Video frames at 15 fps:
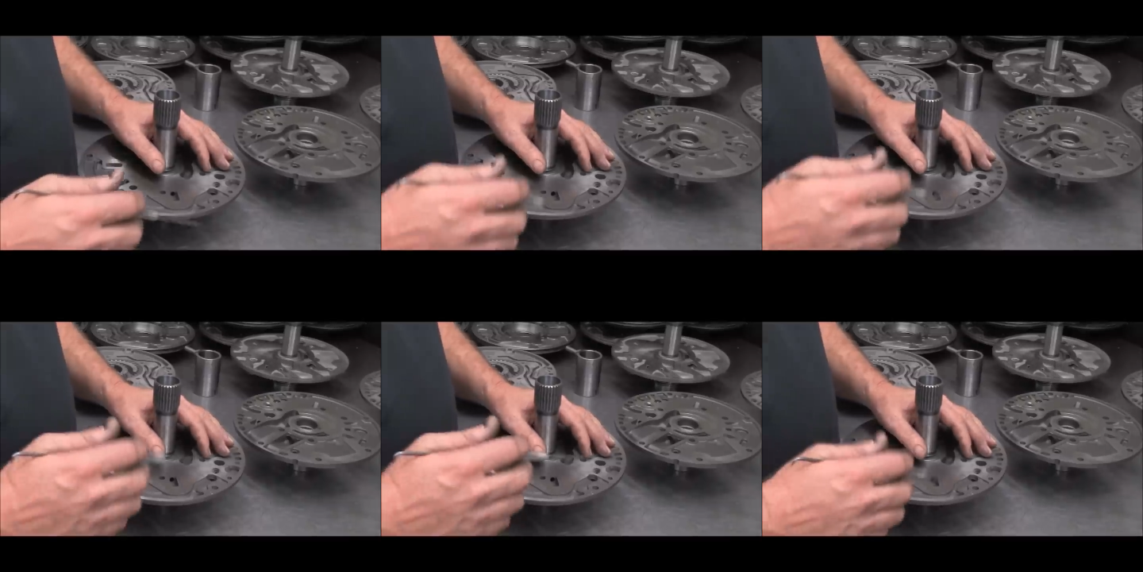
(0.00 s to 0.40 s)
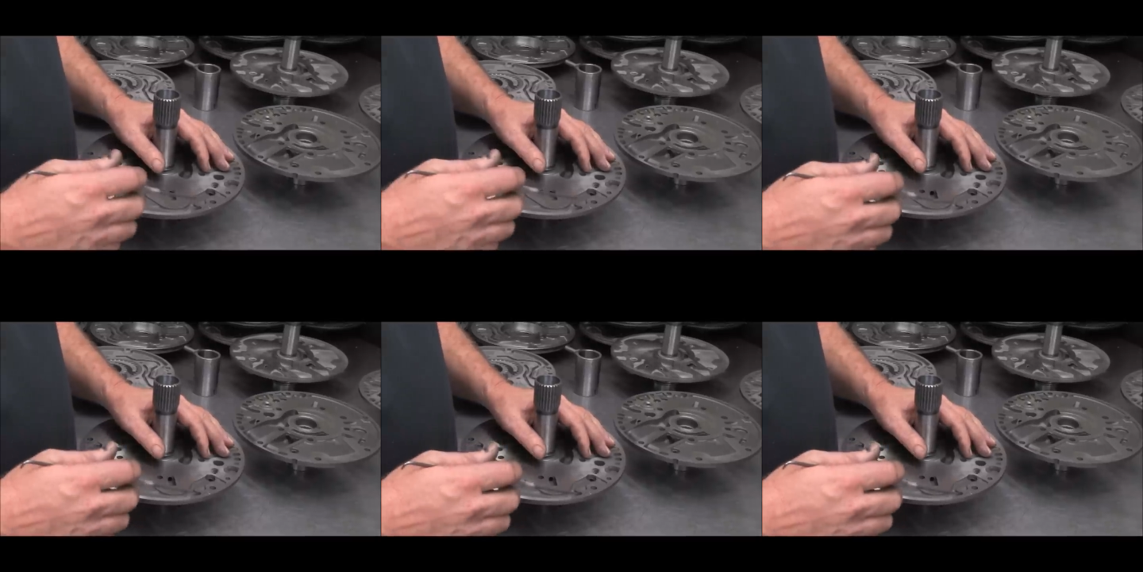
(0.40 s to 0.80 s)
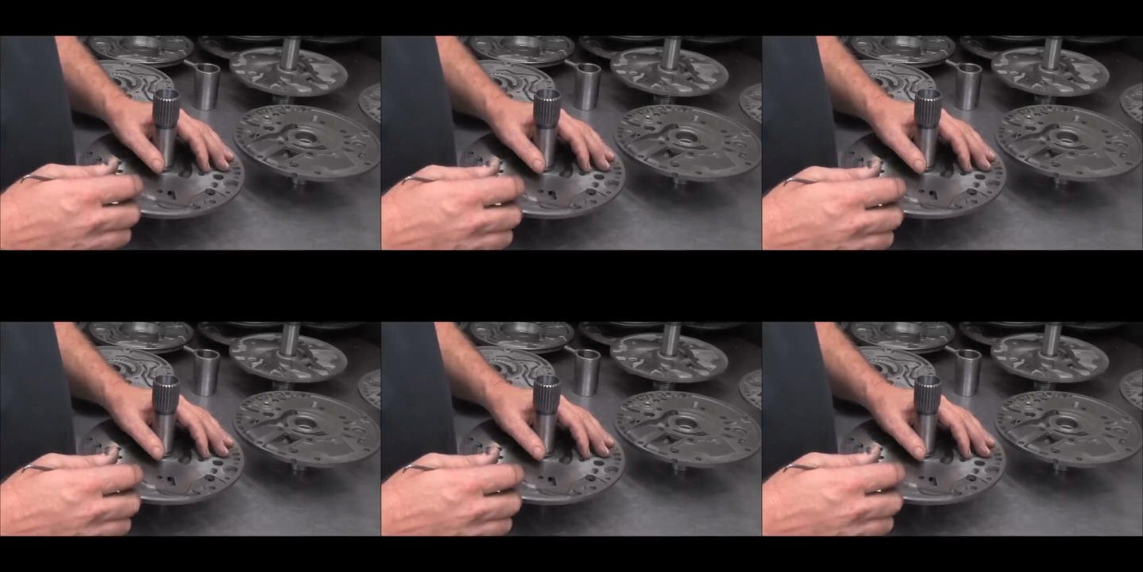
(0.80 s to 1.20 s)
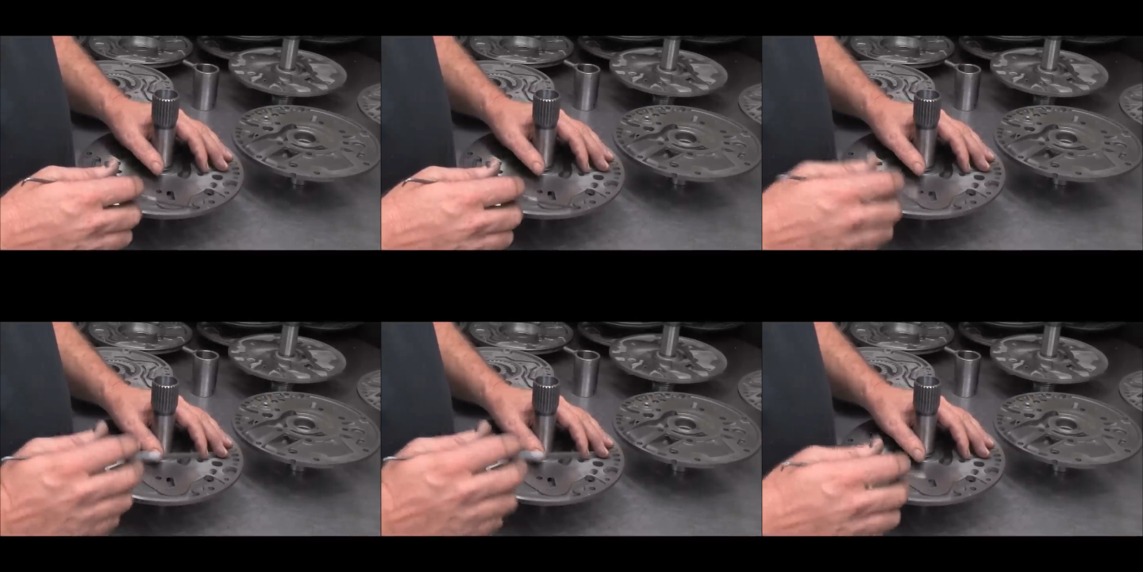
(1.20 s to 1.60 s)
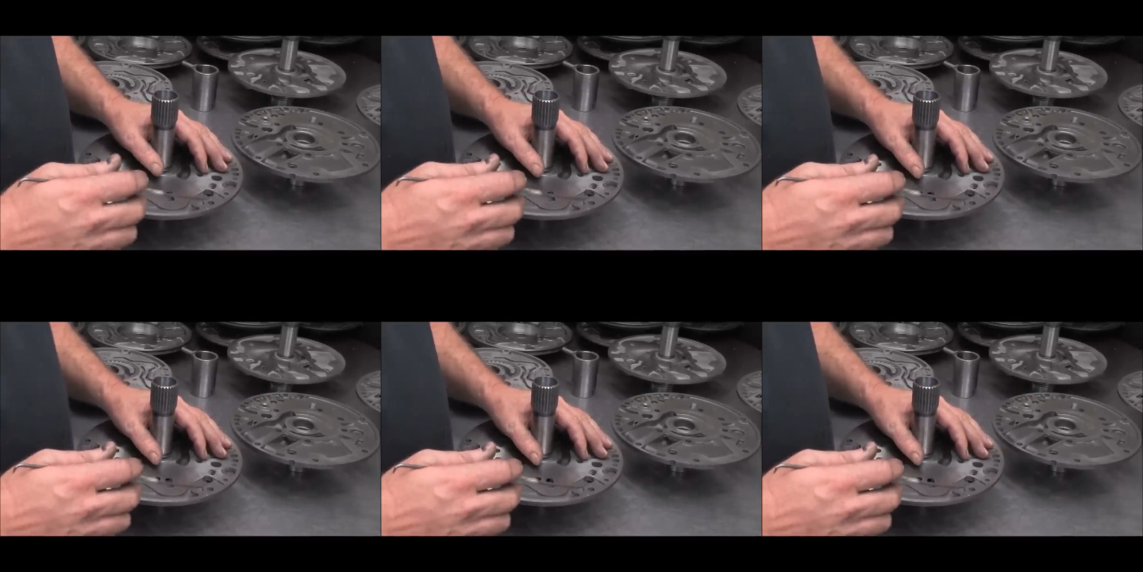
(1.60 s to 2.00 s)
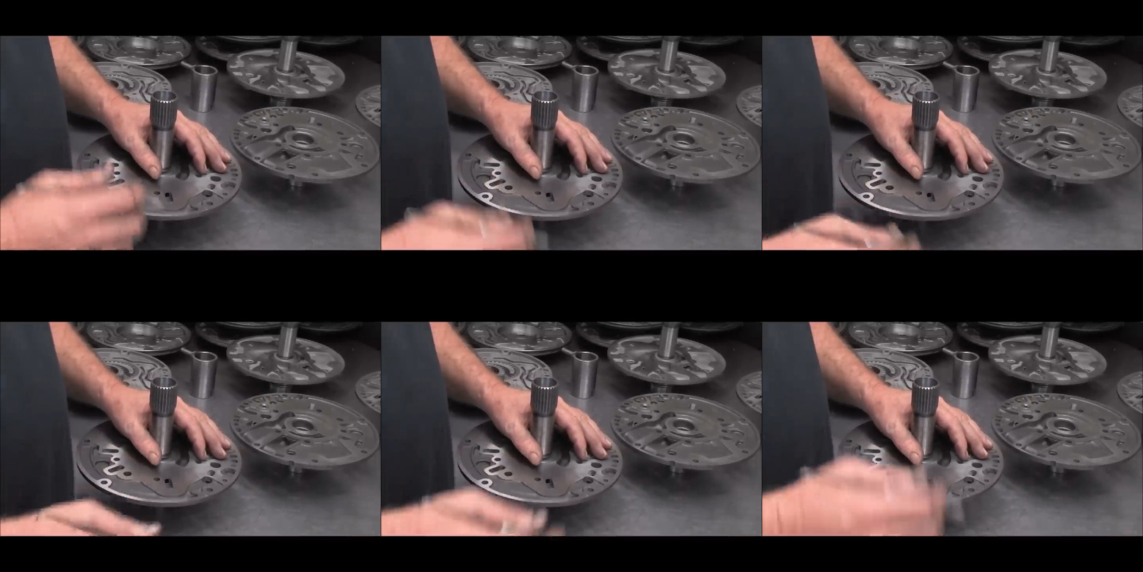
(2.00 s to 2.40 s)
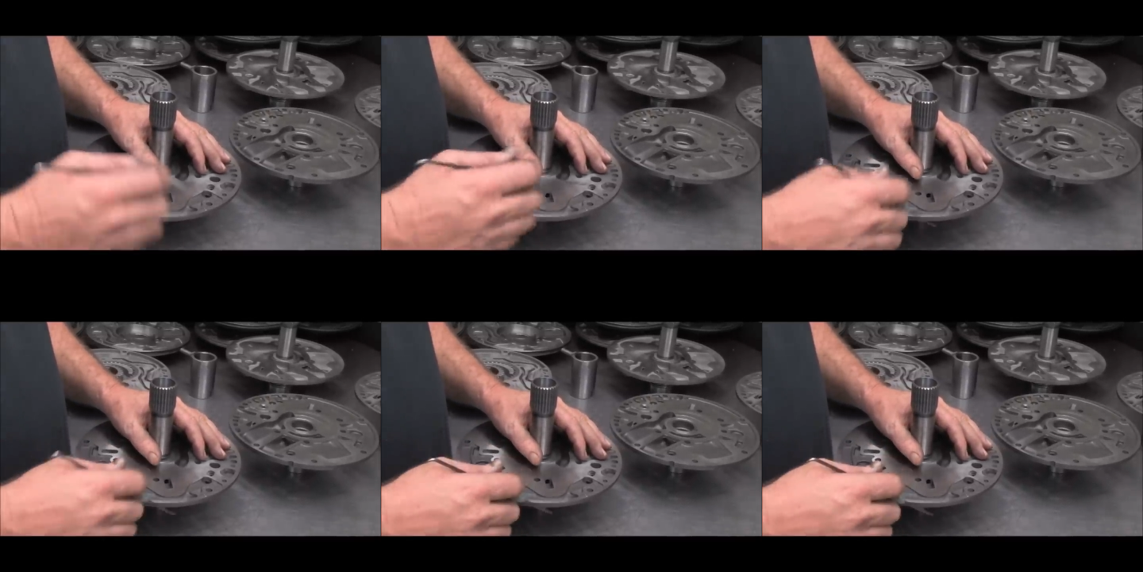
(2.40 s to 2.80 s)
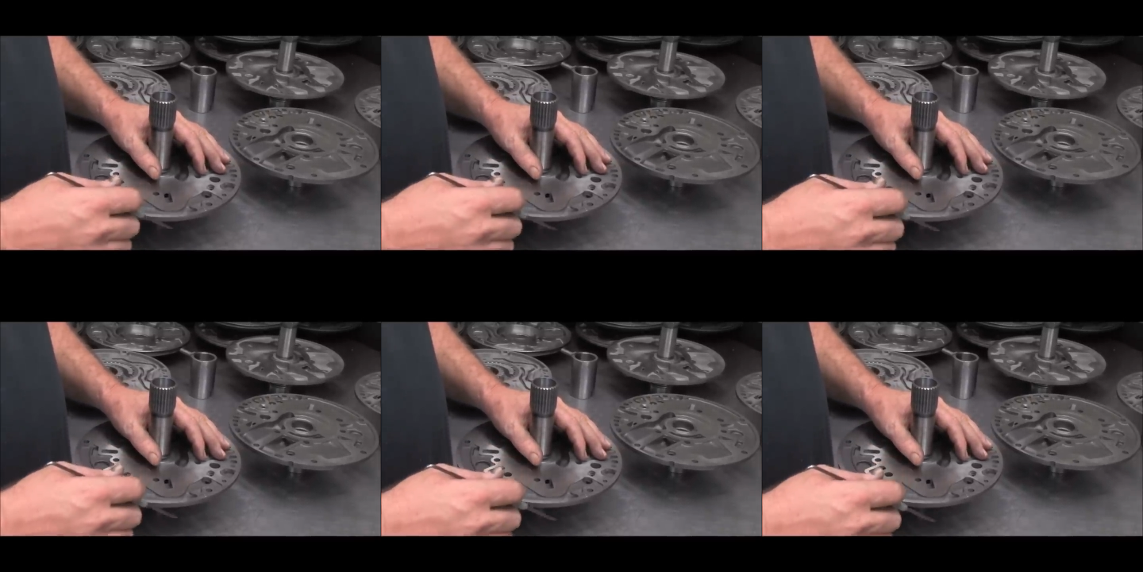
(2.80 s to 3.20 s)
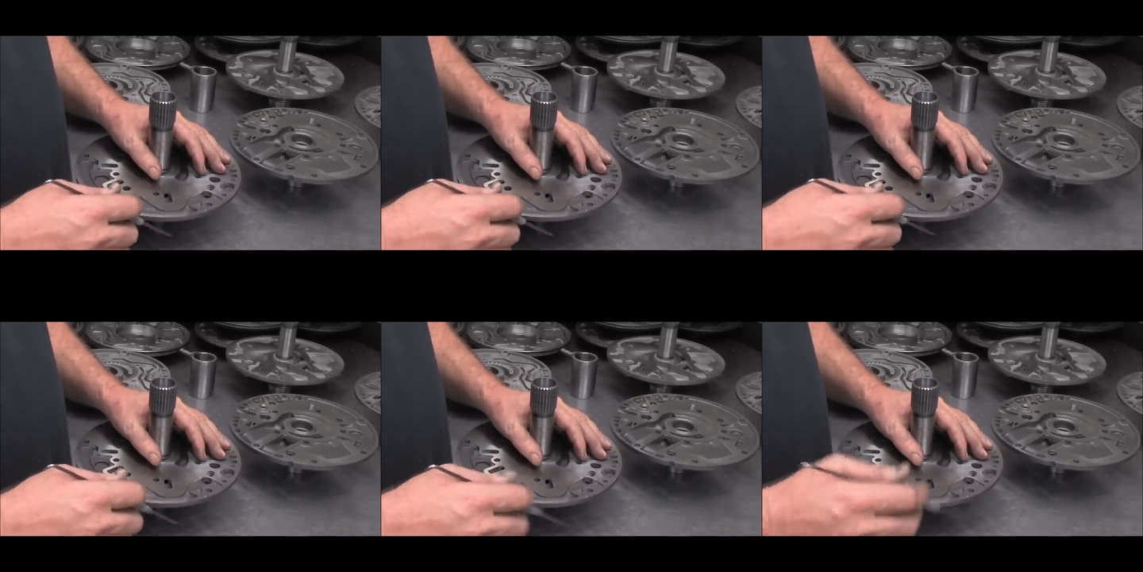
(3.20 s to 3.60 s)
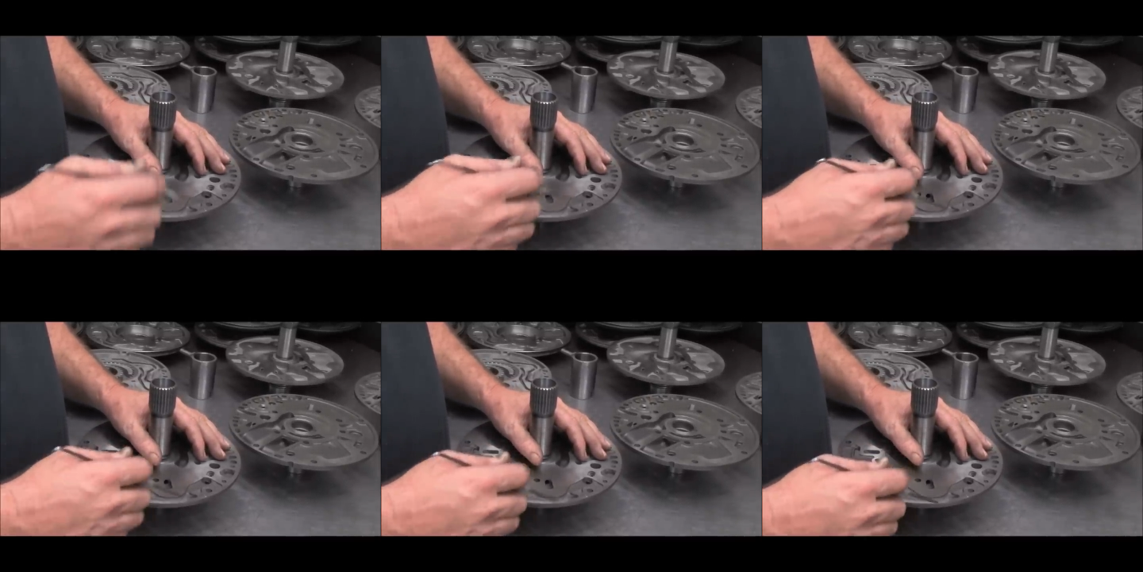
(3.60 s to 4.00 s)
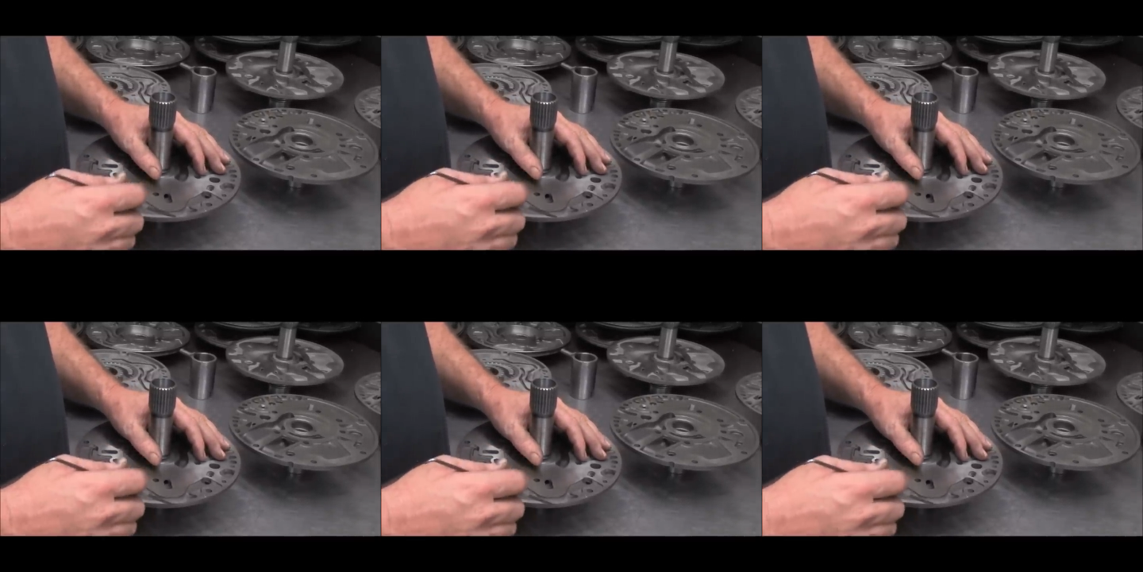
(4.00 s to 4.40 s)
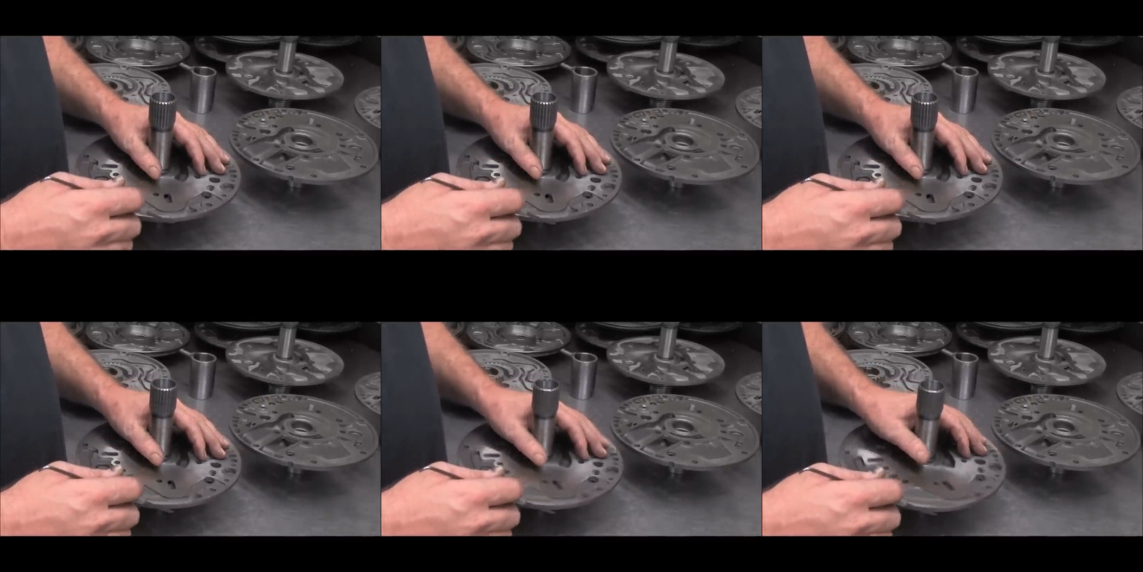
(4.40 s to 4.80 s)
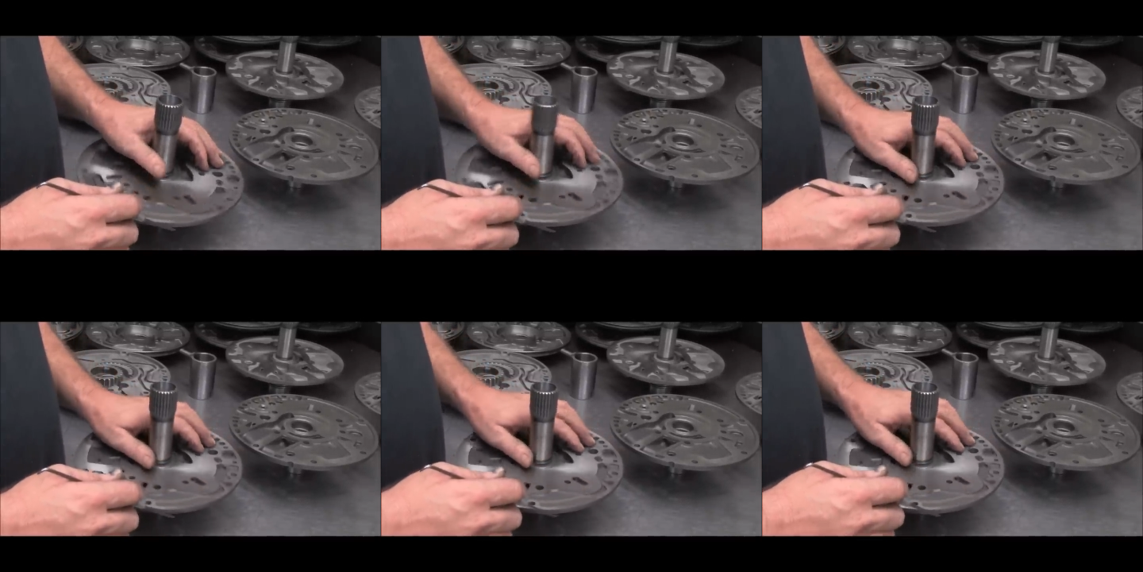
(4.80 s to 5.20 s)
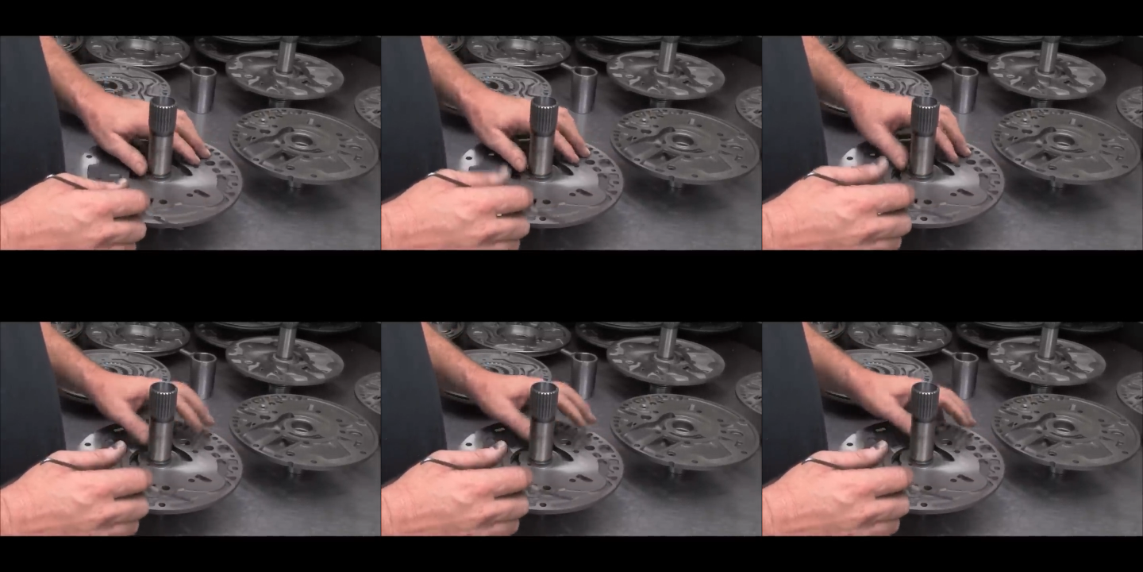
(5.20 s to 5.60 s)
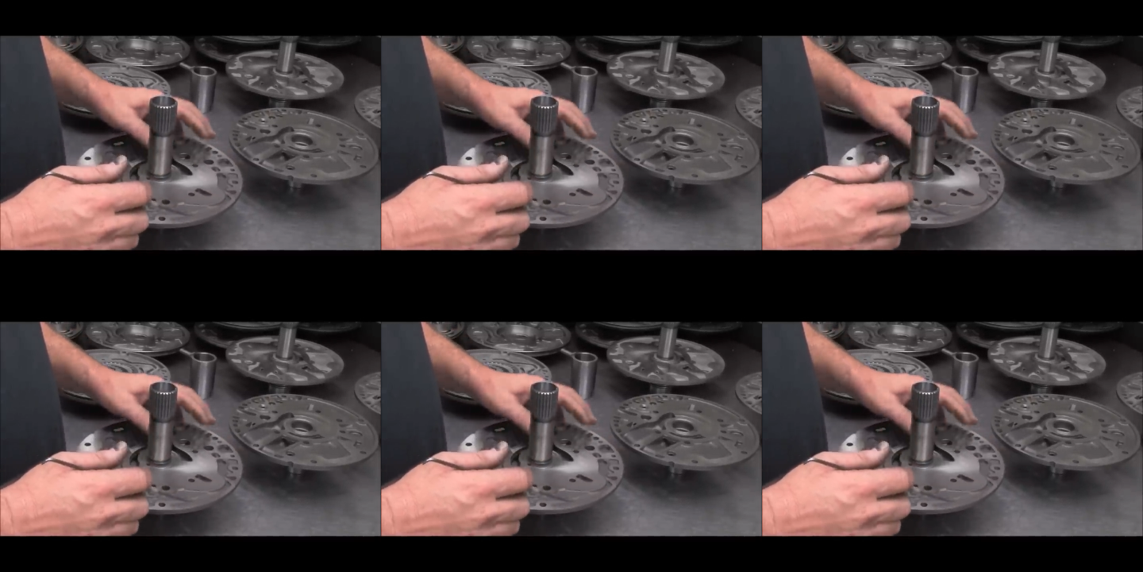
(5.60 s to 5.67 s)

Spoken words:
Nobody's mouth can be seen.